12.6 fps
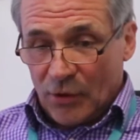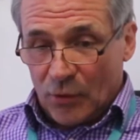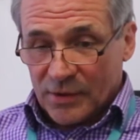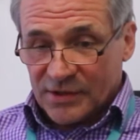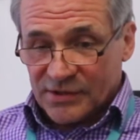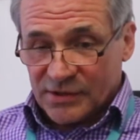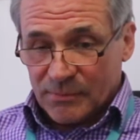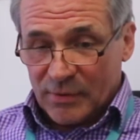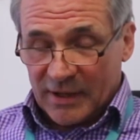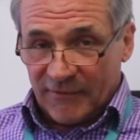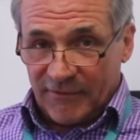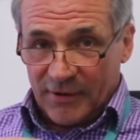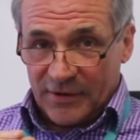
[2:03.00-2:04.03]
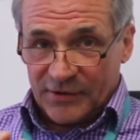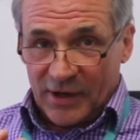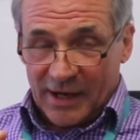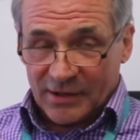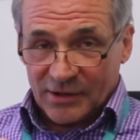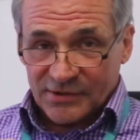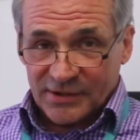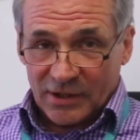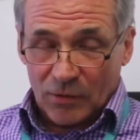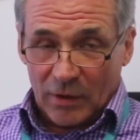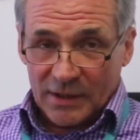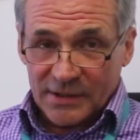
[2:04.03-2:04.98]
order to bring further diagnostic
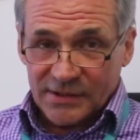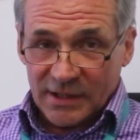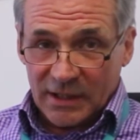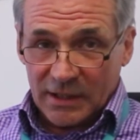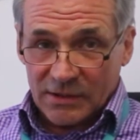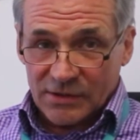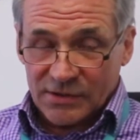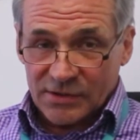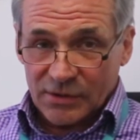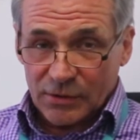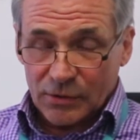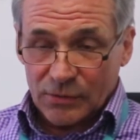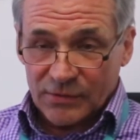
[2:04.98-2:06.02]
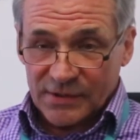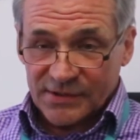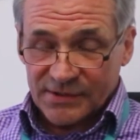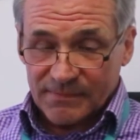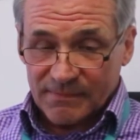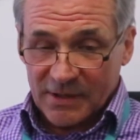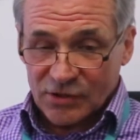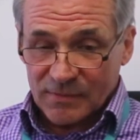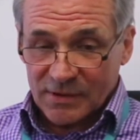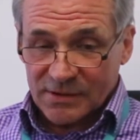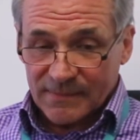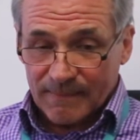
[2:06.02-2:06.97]
quality to this
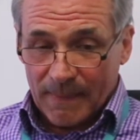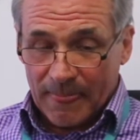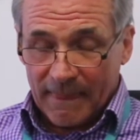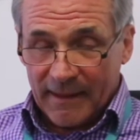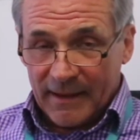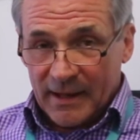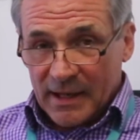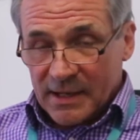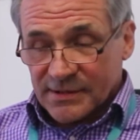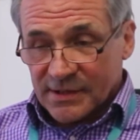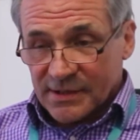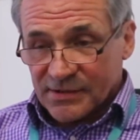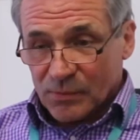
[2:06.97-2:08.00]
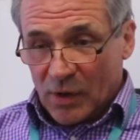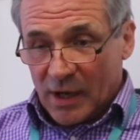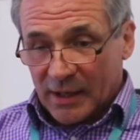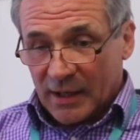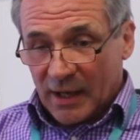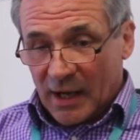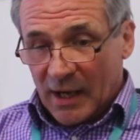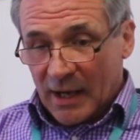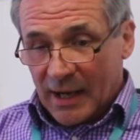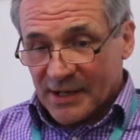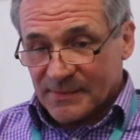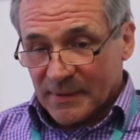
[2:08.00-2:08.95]
measurement. So this work
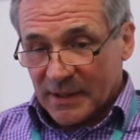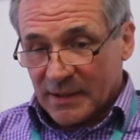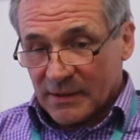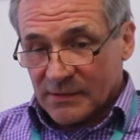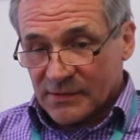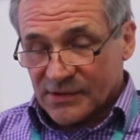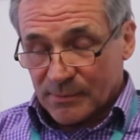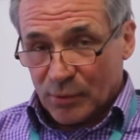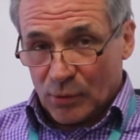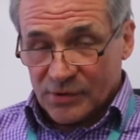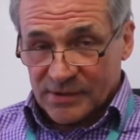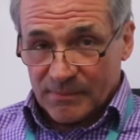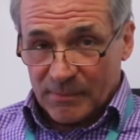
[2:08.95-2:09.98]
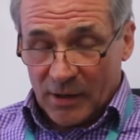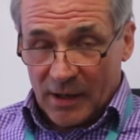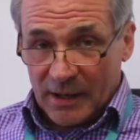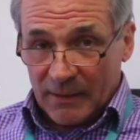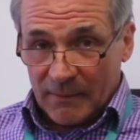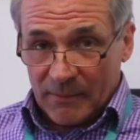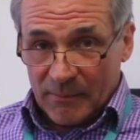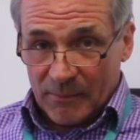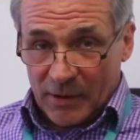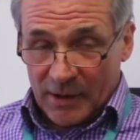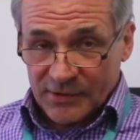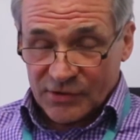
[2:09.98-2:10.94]
has been supported by
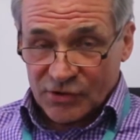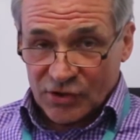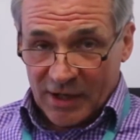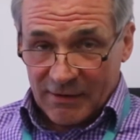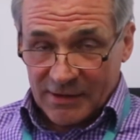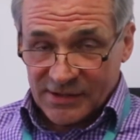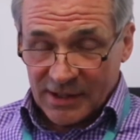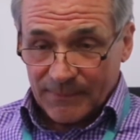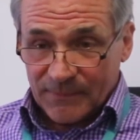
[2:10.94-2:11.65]
Bart's charity,